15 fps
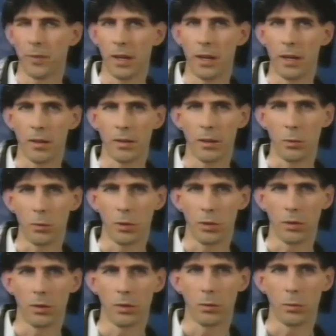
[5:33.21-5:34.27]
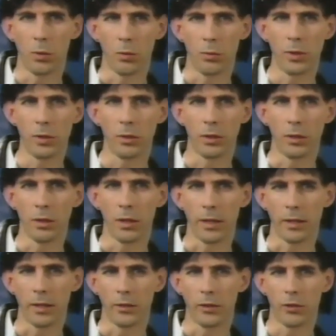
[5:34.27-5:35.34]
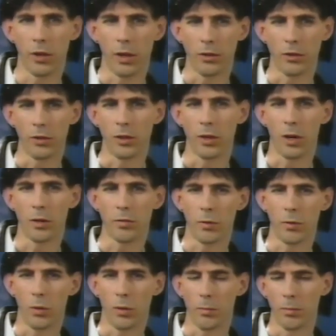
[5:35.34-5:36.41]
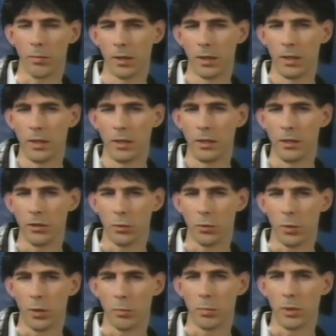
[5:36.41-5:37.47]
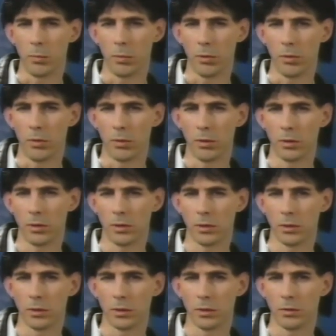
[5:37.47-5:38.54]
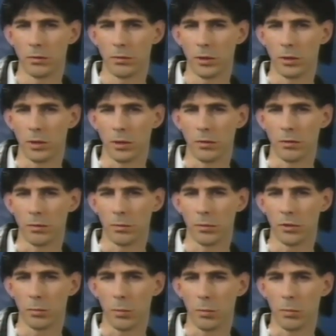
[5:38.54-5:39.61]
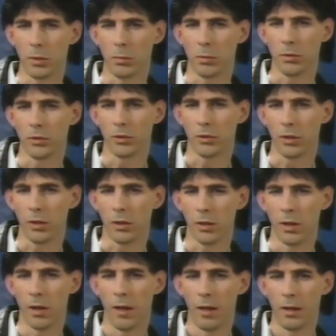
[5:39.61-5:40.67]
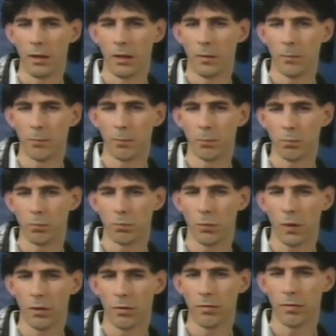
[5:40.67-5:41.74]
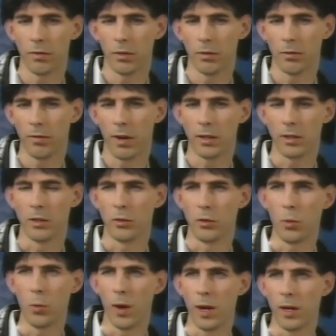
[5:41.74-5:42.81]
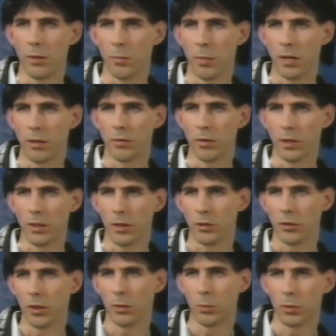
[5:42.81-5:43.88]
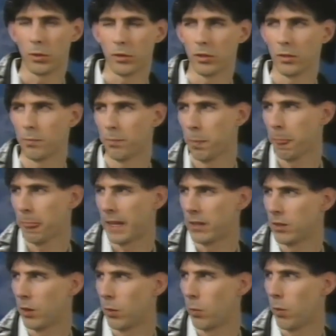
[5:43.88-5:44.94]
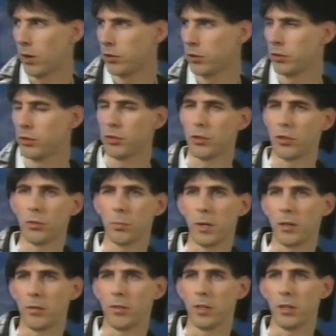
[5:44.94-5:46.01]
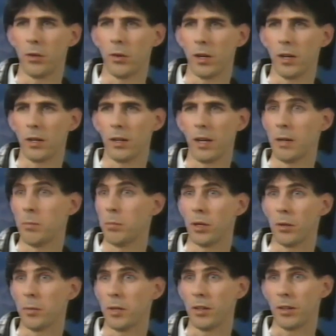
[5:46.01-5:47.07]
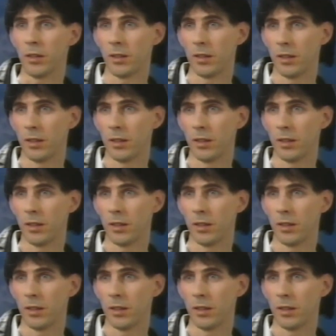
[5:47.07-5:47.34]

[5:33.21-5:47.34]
And I think what will really like change the art form is when people, you know, smart people start finding a new way to make videos. In other words, you know, why shouldn't you just make a video in an eight millimeter?